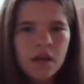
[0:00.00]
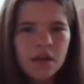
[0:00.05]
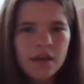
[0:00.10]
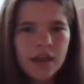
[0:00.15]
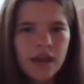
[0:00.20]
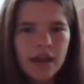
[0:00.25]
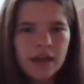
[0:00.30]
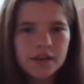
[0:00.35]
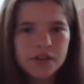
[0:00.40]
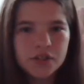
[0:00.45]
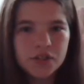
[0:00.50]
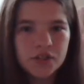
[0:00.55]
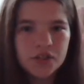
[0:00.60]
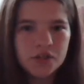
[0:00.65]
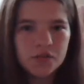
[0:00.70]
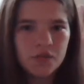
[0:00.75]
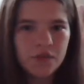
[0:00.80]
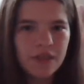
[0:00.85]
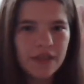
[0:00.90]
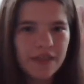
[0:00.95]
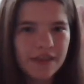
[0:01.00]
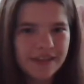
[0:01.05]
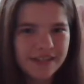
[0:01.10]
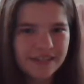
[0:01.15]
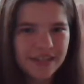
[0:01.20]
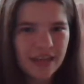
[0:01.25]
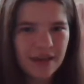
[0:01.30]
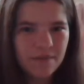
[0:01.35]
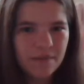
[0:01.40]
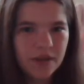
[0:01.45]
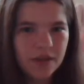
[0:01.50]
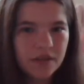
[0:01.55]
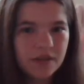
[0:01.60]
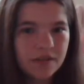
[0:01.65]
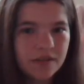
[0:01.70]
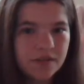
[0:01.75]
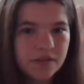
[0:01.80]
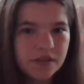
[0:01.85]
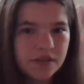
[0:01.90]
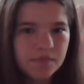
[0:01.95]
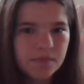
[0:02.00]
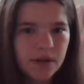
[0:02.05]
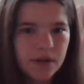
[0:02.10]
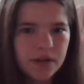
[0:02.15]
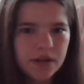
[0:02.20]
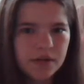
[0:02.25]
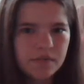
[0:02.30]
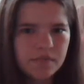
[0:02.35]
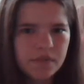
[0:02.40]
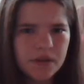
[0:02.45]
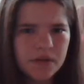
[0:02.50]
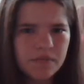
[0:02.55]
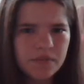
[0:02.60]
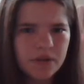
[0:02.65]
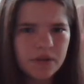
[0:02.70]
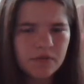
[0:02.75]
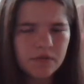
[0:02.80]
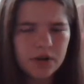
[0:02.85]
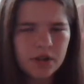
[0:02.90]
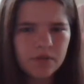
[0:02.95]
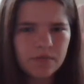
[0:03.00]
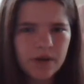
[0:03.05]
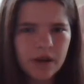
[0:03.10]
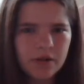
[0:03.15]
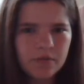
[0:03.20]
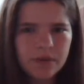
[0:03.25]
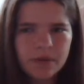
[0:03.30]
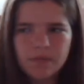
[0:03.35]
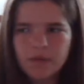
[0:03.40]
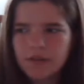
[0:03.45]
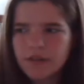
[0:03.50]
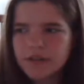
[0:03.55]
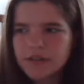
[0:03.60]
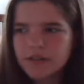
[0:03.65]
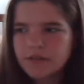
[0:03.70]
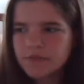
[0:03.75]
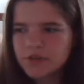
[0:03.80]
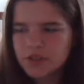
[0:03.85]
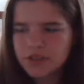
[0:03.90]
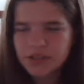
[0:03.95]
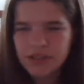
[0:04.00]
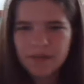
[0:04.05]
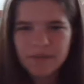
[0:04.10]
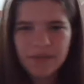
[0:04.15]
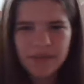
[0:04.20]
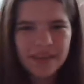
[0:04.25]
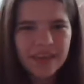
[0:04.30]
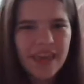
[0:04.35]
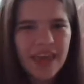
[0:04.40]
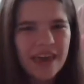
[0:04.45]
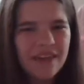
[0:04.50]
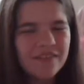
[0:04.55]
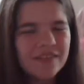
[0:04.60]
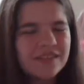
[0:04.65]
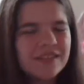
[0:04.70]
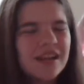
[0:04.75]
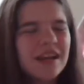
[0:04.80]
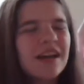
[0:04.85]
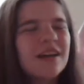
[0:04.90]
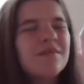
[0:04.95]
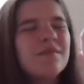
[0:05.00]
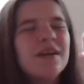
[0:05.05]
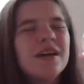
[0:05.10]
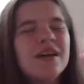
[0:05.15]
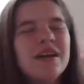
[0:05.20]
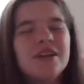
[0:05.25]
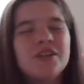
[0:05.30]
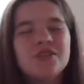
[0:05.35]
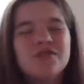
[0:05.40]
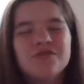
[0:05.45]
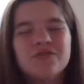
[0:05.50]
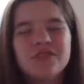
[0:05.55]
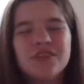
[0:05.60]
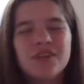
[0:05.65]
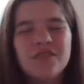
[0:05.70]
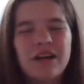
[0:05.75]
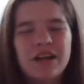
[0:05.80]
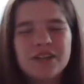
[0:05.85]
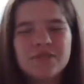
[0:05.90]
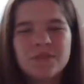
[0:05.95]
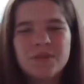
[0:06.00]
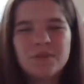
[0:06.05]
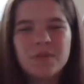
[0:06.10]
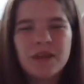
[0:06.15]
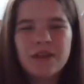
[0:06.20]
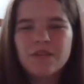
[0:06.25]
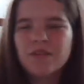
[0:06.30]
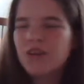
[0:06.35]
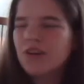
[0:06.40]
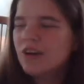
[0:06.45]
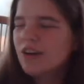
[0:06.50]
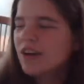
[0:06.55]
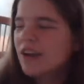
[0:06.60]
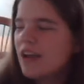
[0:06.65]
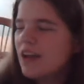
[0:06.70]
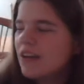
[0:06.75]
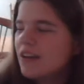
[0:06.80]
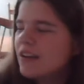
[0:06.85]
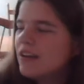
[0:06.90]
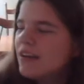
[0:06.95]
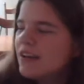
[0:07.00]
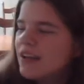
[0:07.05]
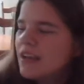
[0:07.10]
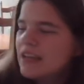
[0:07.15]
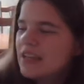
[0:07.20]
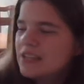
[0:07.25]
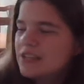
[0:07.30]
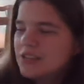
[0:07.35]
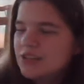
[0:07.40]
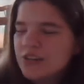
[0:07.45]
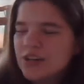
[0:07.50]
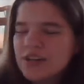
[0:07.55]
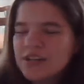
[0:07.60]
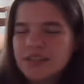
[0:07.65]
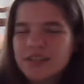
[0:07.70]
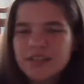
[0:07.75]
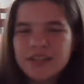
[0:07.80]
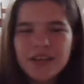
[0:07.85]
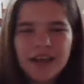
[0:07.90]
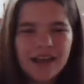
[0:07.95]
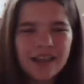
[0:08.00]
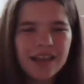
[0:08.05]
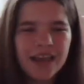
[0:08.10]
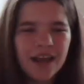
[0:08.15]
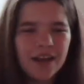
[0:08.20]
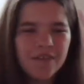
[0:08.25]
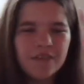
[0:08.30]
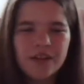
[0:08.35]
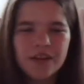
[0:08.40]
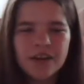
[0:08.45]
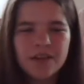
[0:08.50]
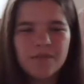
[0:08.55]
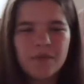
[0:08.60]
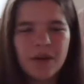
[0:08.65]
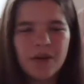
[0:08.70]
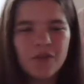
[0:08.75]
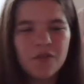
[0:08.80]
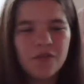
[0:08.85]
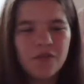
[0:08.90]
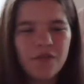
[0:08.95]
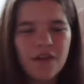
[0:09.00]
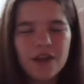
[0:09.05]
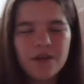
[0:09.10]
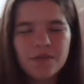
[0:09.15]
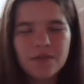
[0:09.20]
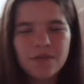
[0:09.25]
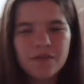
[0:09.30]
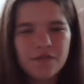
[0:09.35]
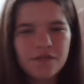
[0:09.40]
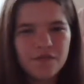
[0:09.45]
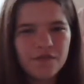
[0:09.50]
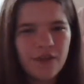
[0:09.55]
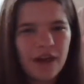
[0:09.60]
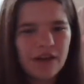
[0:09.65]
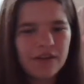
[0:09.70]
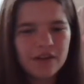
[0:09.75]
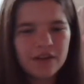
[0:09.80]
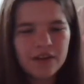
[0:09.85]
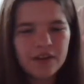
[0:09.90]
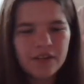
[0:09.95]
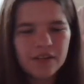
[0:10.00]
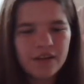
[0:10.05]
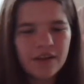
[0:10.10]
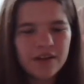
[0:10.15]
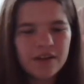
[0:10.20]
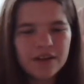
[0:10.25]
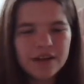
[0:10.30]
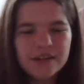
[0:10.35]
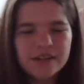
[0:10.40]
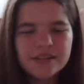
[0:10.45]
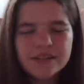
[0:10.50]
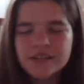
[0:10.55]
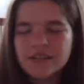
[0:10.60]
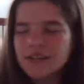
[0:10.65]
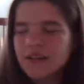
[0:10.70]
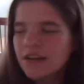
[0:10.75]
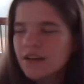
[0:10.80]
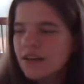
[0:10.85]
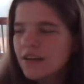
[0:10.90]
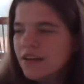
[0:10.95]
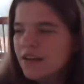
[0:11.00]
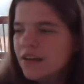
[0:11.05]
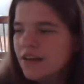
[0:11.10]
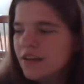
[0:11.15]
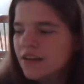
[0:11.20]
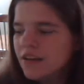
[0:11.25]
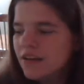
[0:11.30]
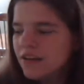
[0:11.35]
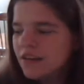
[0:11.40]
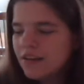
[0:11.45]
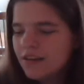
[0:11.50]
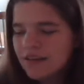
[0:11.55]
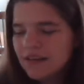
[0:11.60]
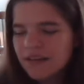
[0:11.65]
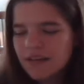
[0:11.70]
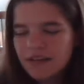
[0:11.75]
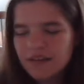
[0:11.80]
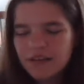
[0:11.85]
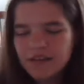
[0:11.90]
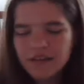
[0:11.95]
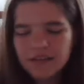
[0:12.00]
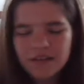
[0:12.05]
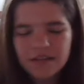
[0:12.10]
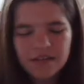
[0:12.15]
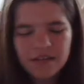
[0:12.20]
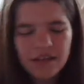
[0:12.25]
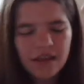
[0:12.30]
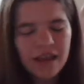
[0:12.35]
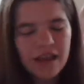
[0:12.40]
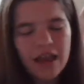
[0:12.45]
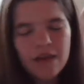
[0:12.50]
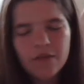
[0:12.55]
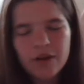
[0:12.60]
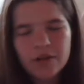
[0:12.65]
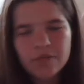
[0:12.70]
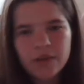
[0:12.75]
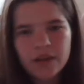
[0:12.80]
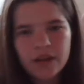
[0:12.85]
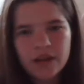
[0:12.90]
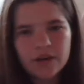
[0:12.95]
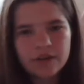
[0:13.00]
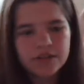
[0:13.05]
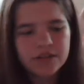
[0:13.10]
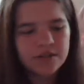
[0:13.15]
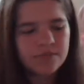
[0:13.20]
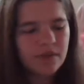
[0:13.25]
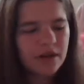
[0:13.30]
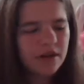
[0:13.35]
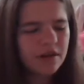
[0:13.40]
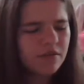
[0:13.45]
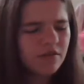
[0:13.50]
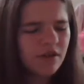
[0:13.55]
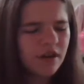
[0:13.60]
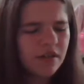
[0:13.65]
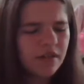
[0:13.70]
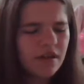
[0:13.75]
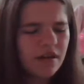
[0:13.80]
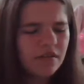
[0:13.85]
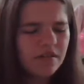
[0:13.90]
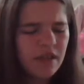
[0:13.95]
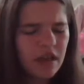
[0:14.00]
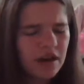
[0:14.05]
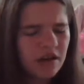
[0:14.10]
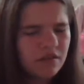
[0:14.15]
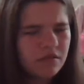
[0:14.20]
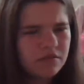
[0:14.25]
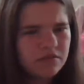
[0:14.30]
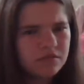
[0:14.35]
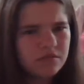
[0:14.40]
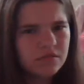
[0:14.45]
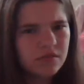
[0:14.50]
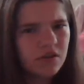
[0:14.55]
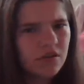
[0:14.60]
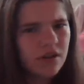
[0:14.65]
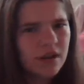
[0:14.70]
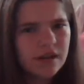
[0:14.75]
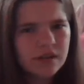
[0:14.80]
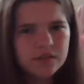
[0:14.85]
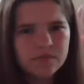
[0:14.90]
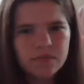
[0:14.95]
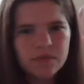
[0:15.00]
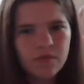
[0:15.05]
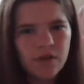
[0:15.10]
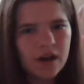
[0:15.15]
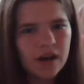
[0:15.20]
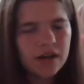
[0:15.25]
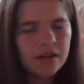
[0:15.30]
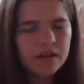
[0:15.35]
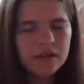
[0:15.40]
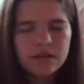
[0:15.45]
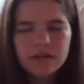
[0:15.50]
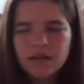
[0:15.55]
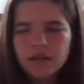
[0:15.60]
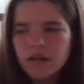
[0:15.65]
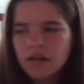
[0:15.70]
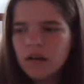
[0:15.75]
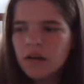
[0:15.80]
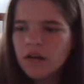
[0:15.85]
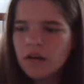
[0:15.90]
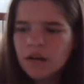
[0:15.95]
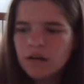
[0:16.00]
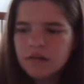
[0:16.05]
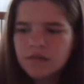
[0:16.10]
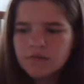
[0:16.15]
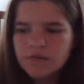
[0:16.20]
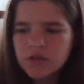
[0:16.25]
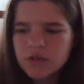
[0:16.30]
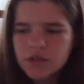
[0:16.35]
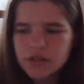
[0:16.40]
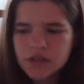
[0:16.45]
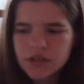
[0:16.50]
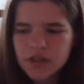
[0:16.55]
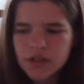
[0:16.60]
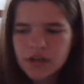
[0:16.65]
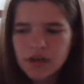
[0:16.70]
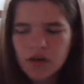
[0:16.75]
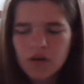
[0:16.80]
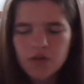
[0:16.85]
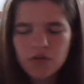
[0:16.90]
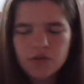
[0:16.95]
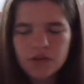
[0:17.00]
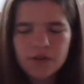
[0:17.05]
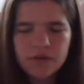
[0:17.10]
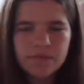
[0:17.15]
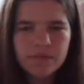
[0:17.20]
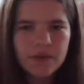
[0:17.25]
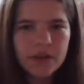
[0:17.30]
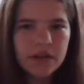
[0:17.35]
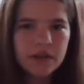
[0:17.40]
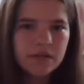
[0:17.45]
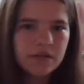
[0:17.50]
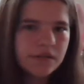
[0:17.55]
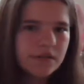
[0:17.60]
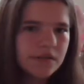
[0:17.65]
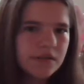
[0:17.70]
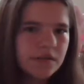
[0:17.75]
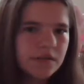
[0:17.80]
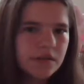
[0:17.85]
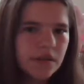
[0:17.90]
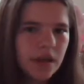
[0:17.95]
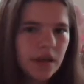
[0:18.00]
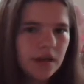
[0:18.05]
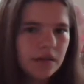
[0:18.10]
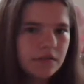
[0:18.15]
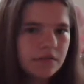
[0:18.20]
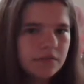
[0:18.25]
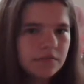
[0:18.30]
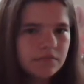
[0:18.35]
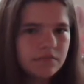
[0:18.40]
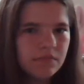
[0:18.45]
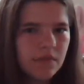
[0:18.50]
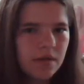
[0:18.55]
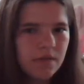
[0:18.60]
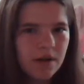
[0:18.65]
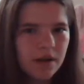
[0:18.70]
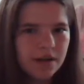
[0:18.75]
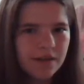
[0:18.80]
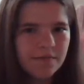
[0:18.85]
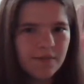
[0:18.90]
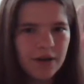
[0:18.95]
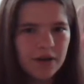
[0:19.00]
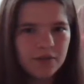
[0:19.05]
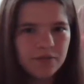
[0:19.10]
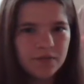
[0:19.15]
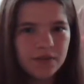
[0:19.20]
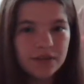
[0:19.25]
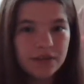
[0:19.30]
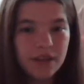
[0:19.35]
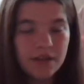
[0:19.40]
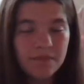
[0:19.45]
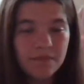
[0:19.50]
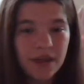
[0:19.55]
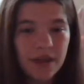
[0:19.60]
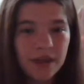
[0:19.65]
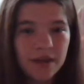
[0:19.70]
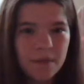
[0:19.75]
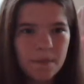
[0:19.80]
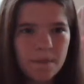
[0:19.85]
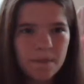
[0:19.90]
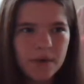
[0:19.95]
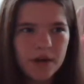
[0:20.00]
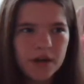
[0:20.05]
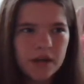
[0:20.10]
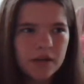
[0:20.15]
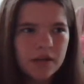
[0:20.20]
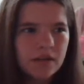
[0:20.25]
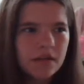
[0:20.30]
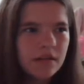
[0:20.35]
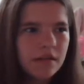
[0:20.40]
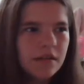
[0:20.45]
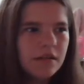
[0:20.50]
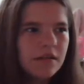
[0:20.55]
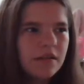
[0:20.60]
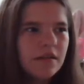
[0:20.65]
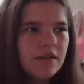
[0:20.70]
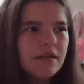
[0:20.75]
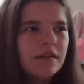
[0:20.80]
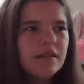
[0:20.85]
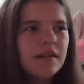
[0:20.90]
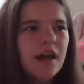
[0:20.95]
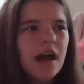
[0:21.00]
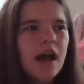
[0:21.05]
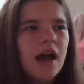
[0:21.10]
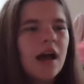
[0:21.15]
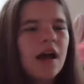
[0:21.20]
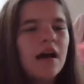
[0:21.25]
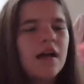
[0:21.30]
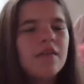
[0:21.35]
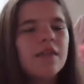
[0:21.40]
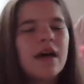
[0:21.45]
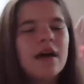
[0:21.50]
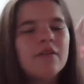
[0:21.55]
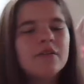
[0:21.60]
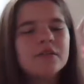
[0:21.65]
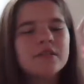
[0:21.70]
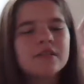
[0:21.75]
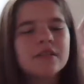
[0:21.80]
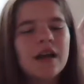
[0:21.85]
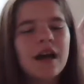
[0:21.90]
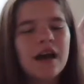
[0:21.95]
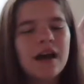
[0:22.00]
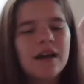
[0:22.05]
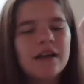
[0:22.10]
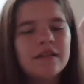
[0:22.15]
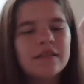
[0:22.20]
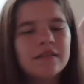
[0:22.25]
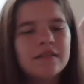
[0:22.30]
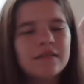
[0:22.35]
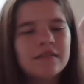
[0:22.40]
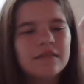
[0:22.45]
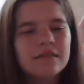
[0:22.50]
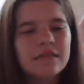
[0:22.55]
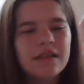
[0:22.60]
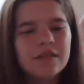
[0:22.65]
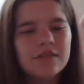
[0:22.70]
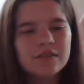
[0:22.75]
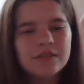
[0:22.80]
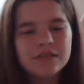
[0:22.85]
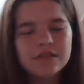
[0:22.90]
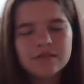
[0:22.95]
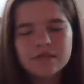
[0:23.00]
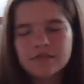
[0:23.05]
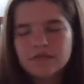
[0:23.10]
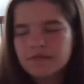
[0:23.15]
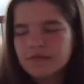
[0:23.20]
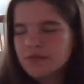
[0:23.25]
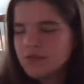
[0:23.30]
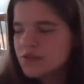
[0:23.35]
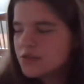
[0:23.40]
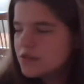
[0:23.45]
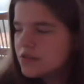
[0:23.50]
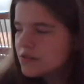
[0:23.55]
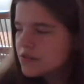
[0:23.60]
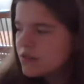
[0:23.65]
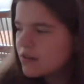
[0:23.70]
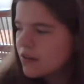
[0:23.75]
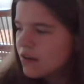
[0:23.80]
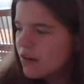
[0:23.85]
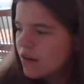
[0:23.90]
yeah, she's the one that like sat me, despite me being one of the better people on the team. She sat me like half the time. She really wants me to play for her again. It's crazy. I laughed at it. My whole family found it hilarious. Uh, I want to play on her team anyway, though. I don't. Don't ask me why. Just cause I know them, and yeah. Maybe I'll give my old nickname back. Money. God, that was not. That was just.